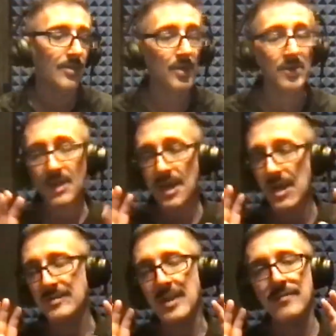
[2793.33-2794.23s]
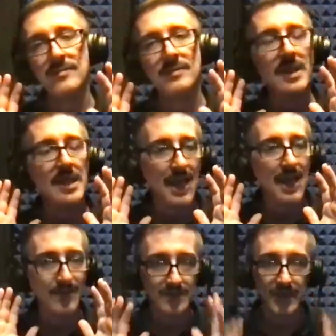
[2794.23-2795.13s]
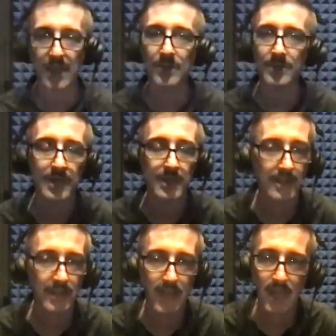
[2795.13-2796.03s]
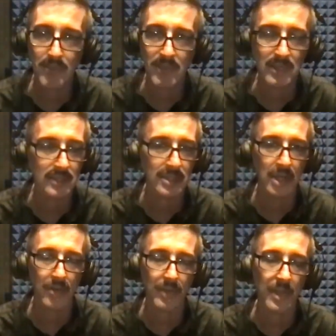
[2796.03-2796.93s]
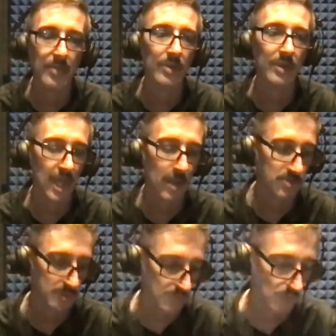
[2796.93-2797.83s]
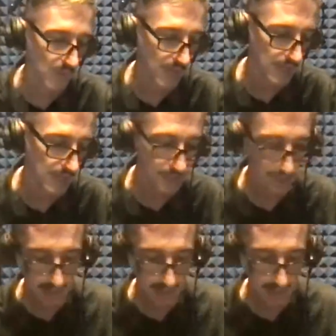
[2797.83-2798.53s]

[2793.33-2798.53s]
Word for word: Those guys have it dialed in. I mean, you know, they really helped with the way